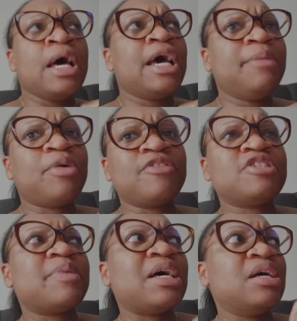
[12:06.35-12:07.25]
I ate breakfast
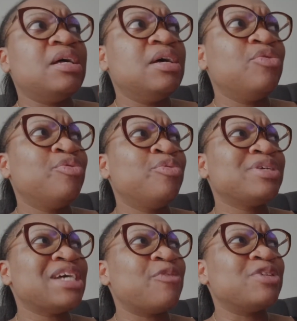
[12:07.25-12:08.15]
about what
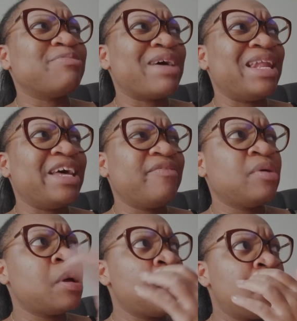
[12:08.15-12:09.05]
time was it? about eleven.